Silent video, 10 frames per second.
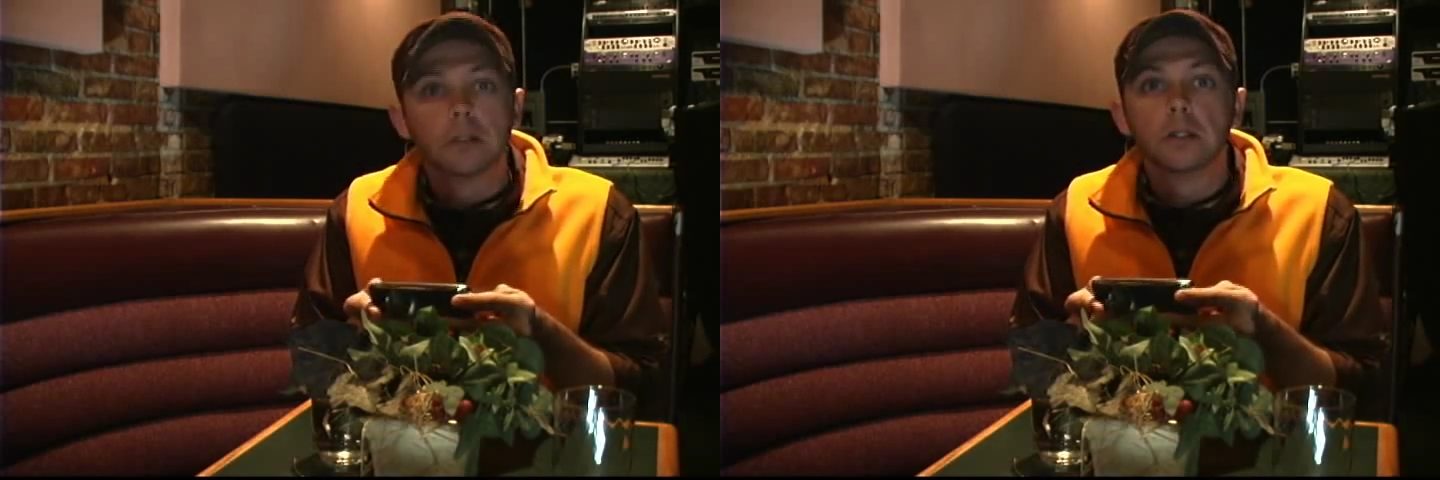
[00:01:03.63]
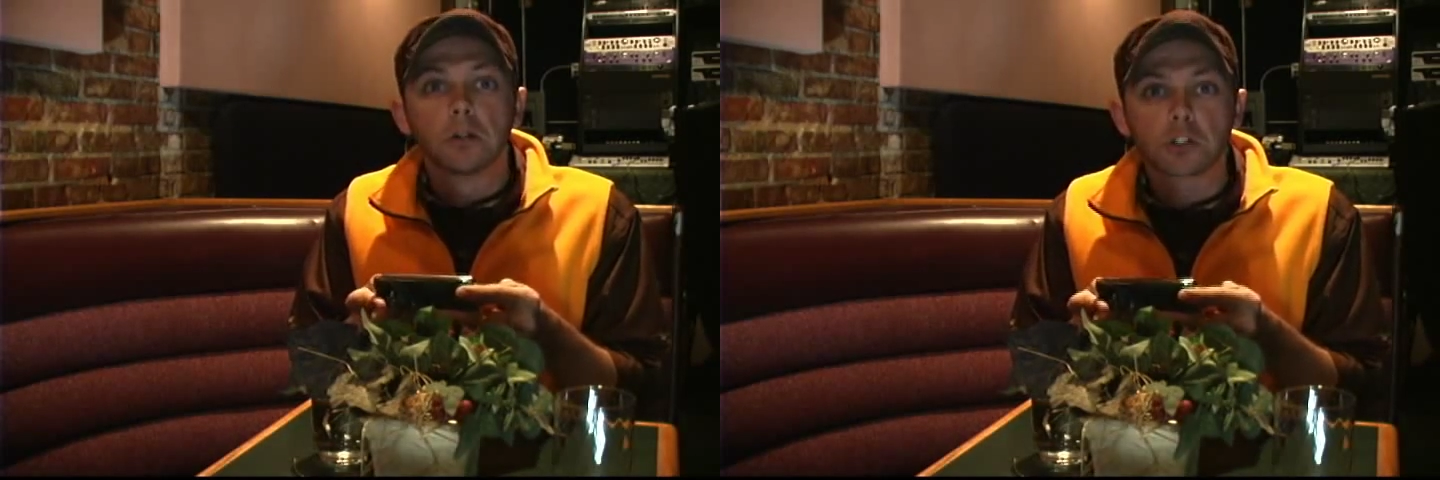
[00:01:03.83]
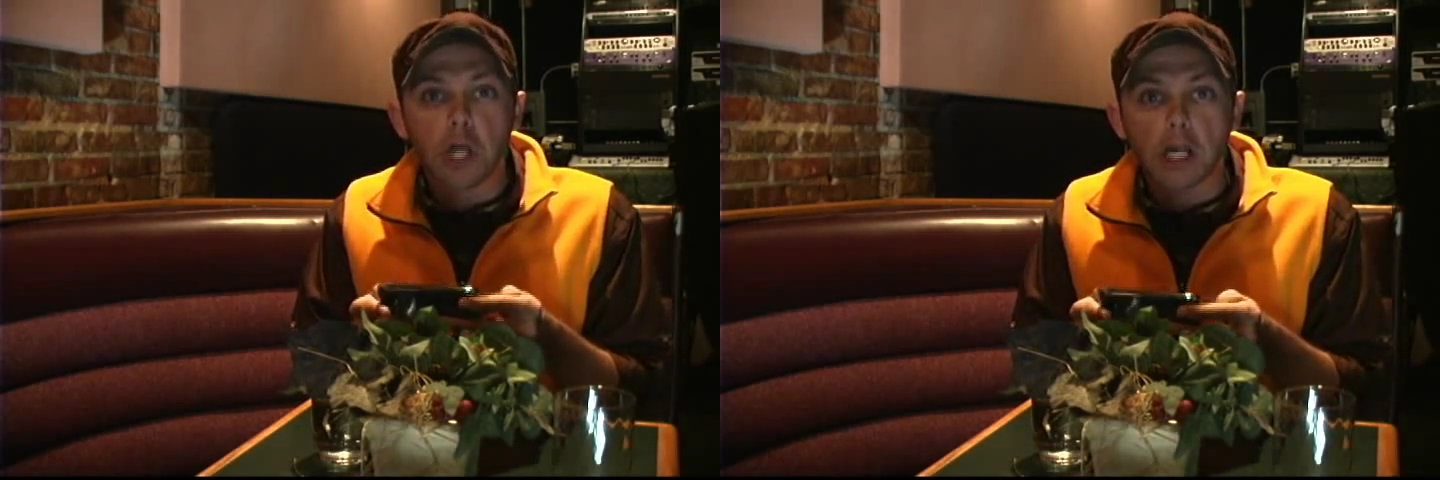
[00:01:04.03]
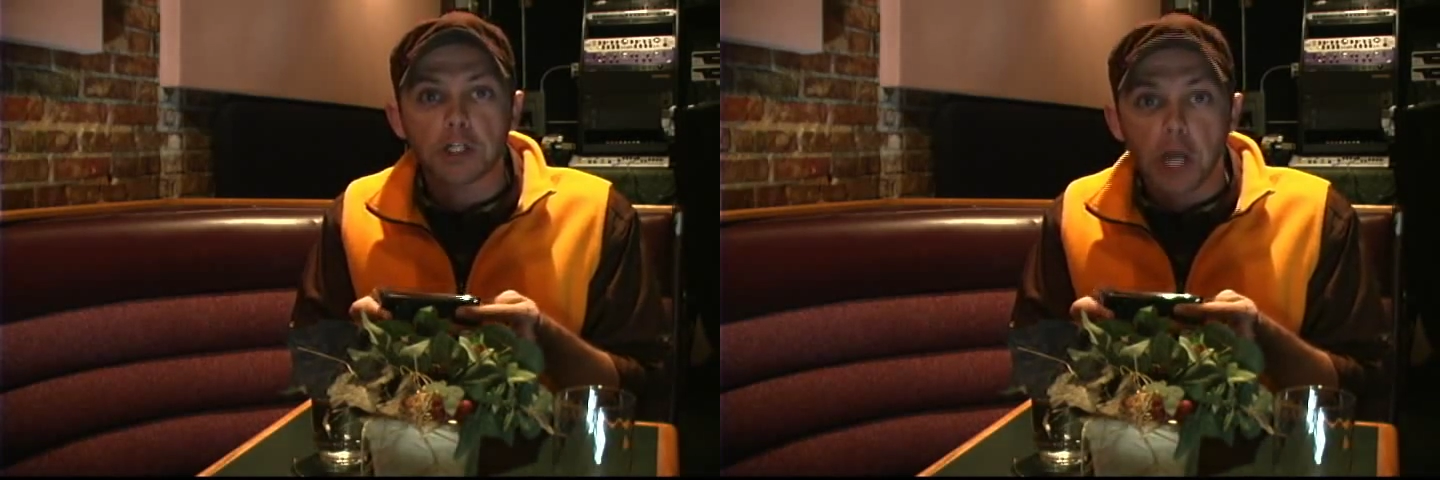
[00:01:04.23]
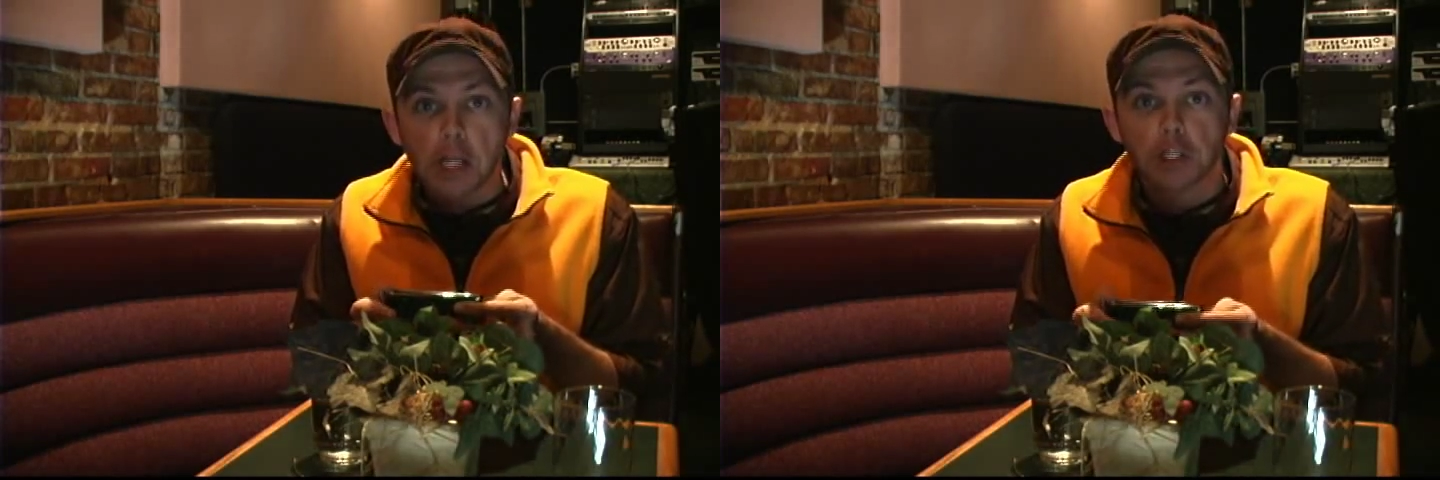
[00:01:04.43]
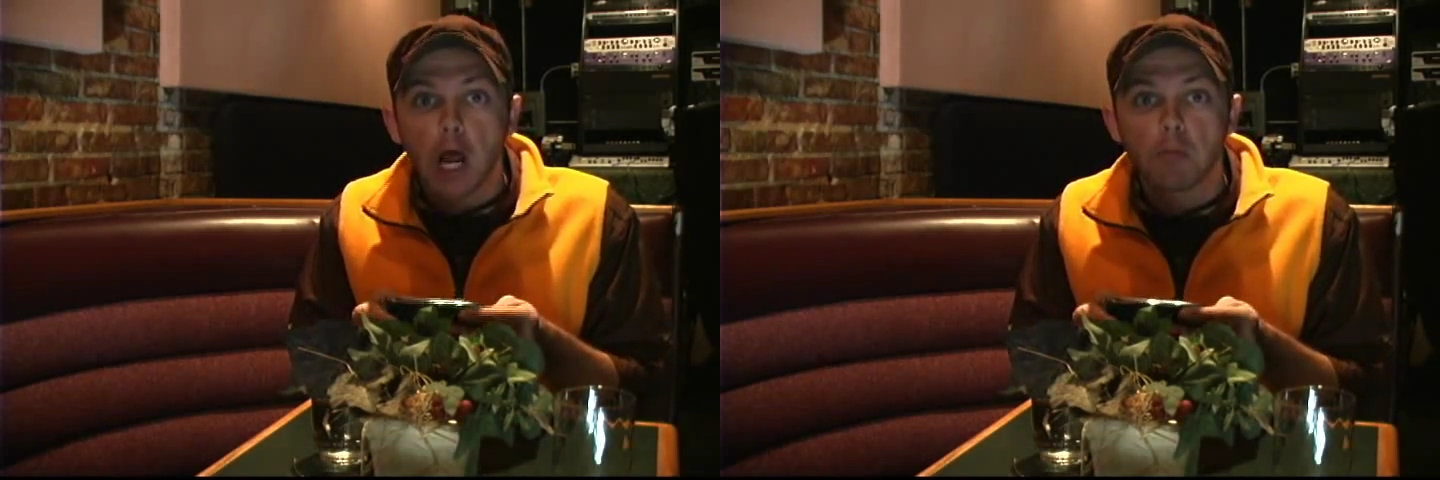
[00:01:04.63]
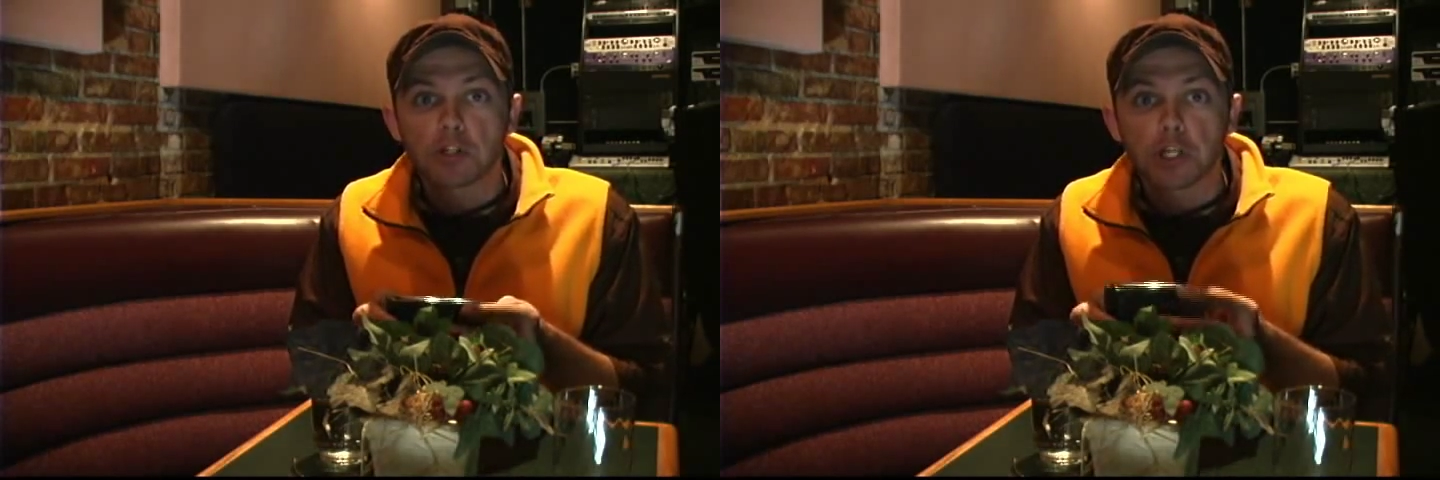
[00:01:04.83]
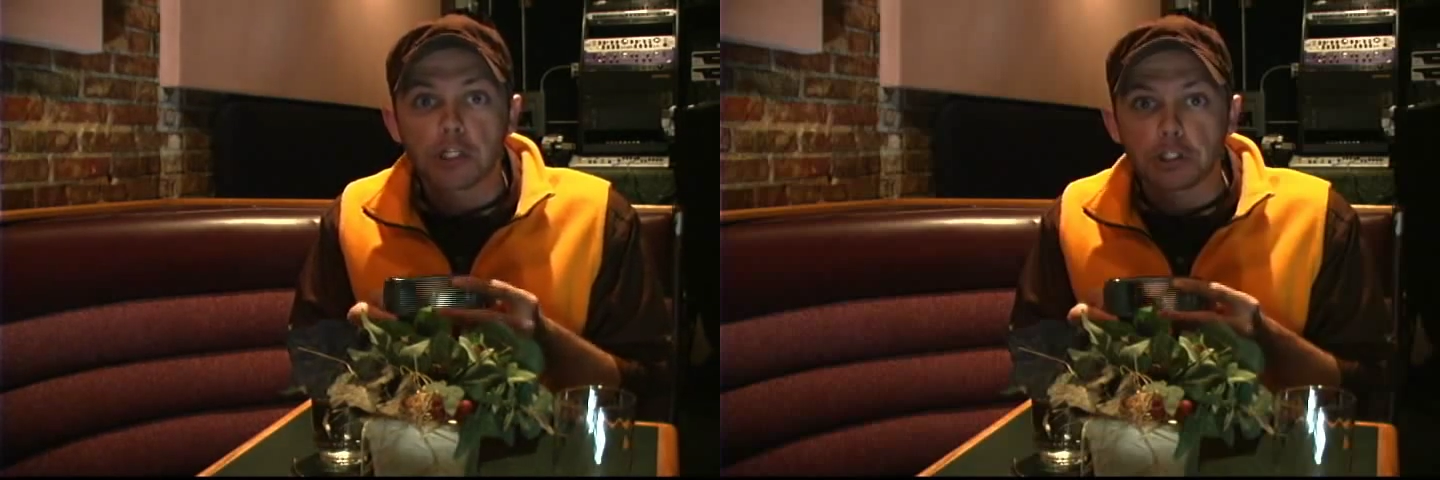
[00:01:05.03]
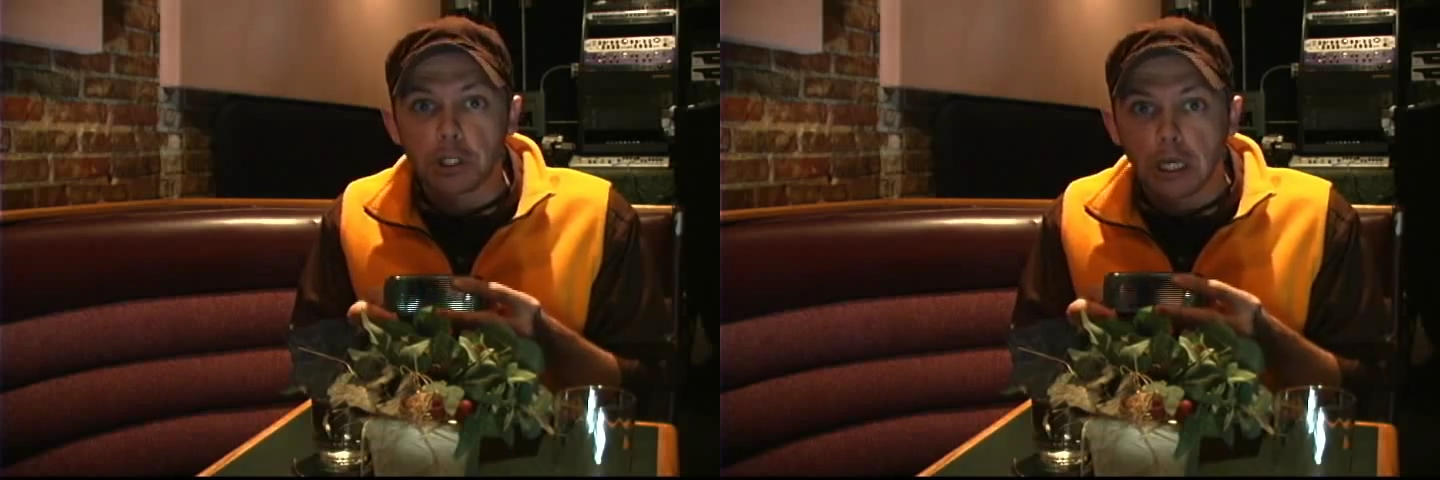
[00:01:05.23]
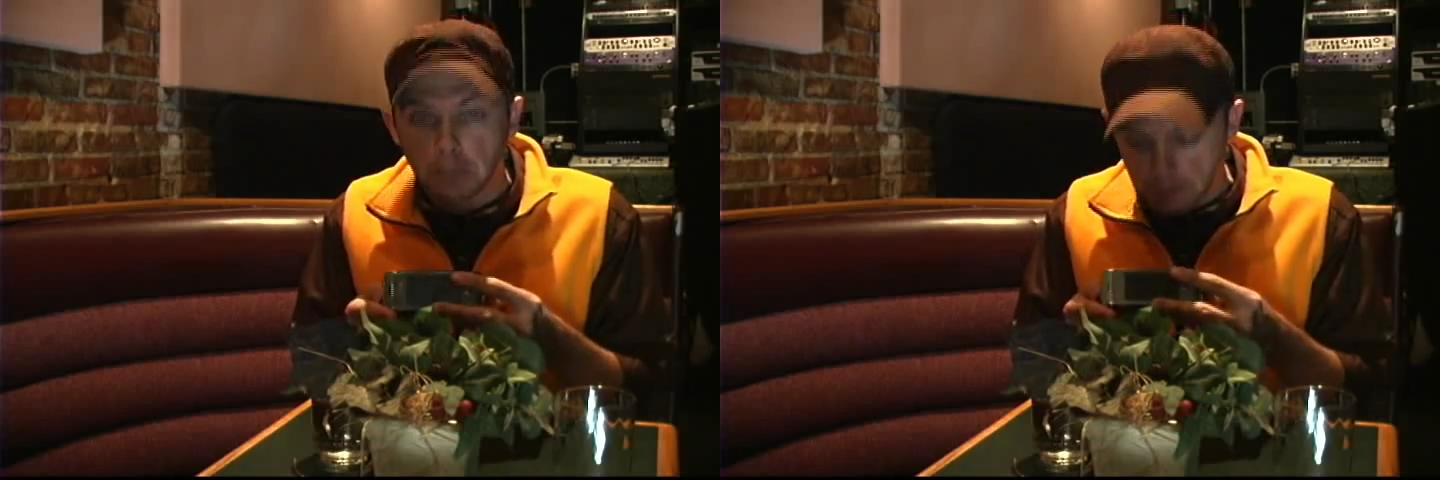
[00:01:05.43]
looks like today's common sense
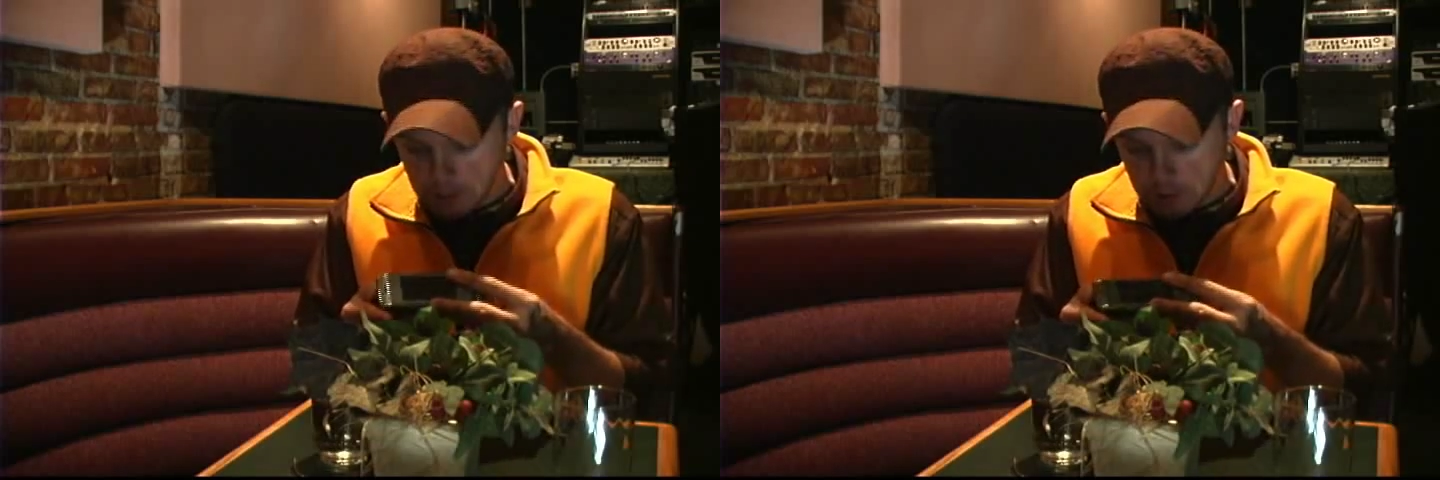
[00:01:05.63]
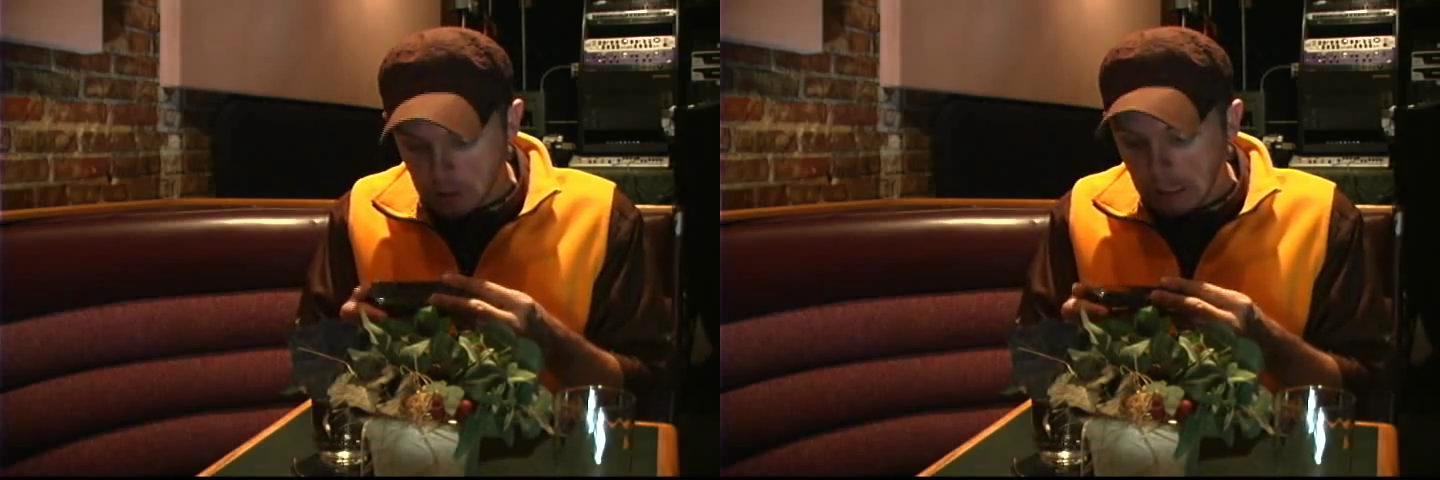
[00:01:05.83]
tip is